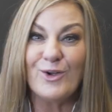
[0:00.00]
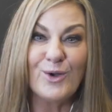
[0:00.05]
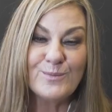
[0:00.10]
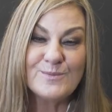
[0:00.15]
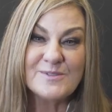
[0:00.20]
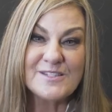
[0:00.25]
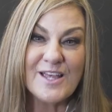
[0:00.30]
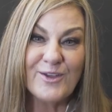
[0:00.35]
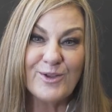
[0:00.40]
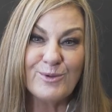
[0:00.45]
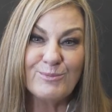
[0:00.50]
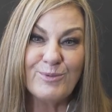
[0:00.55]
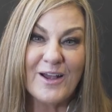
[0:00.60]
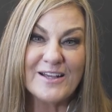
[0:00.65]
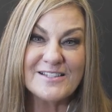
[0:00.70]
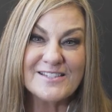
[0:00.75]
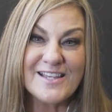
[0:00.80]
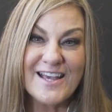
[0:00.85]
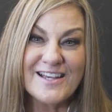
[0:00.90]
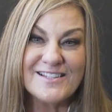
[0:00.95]
home selling
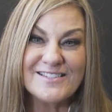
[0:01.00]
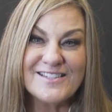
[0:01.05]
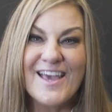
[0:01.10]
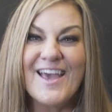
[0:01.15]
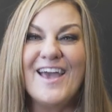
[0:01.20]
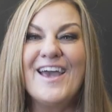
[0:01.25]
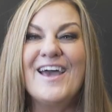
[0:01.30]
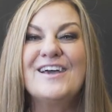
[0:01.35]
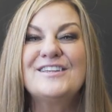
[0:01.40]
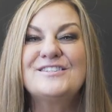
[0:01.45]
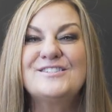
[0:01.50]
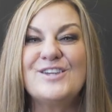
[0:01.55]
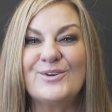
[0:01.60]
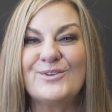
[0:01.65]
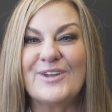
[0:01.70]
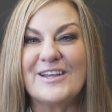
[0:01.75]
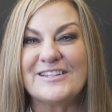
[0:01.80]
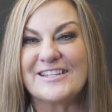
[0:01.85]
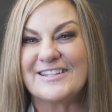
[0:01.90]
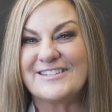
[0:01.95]
process, don't
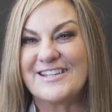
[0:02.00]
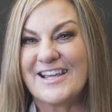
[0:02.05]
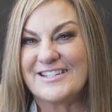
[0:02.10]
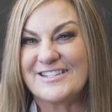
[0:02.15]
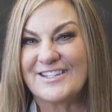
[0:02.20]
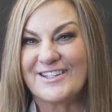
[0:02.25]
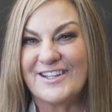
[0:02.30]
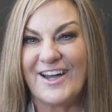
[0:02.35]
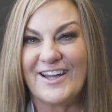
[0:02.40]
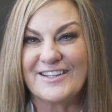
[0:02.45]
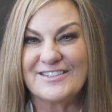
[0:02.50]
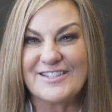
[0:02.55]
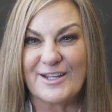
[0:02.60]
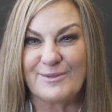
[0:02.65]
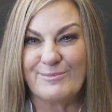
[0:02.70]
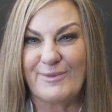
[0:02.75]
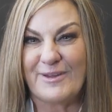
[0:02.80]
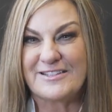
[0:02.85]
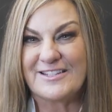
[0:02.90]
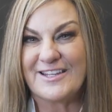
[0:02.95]
hesitate to contact
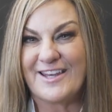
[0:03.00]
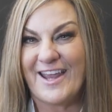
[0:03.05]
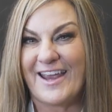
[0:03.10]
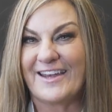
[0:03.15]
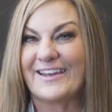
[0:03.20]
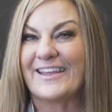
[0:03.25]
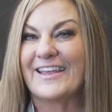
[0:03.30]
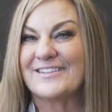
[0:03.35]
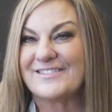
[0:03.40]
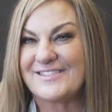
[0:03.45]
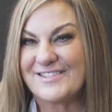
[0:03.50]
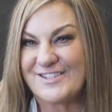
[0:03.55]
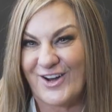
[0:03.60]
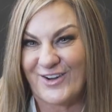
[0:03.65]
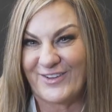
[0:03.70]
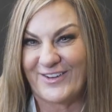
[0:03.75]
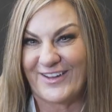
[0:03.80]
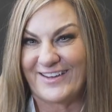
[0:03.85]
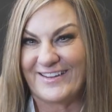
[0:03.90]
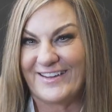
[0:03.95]
me today to get
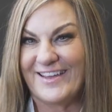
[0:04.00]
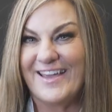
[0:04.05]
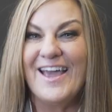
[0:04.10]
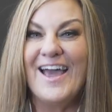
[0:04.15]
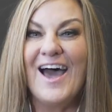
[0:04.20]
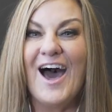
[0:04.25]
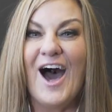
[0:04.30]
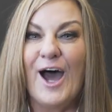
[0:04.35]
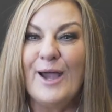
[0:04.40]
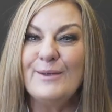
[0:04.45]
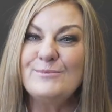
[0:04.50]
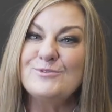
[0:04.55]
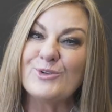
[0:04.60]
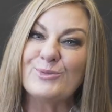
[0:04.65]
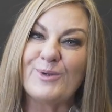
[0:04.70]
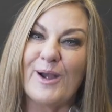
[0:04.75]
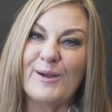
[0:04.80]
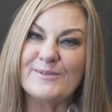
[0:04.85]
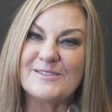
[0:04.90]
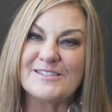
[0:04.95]
started. I'm Jill
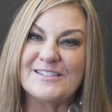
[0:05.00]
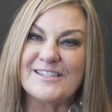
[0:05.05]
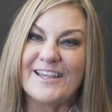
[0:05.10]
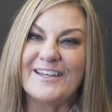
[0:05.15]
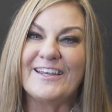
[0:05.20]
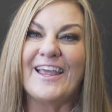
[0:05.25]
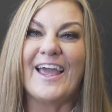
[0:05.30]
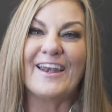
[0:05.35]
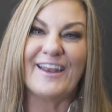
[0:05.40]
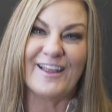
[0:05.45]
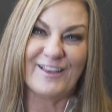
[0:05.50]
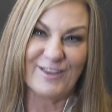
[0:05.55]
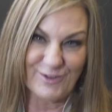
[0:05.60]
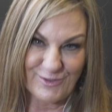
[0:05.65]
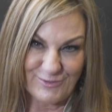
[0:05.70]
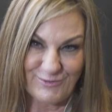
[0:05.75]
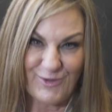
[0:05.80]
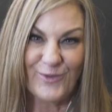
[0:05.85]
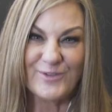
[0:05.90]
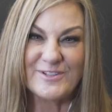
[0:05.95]
Robinson, and I look
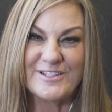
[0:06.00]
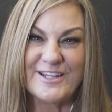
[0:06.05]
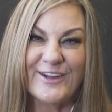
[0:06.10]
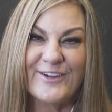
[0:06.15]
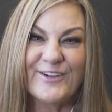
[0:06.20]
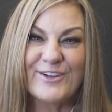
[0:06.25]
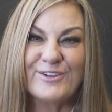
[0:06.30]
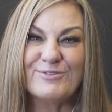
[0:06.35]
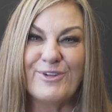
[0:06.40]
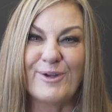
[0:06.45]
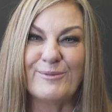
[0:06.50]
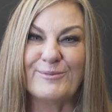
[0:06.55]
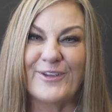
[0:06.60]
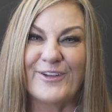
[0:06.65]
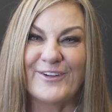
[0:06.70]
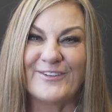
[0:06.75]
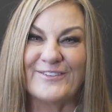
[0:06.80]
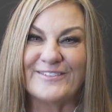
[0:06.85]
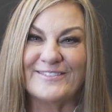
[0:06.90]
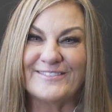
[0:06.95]
forward to hearing from
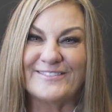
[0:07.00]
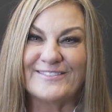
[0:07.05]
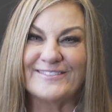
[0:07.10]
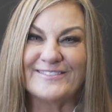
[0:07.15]
you.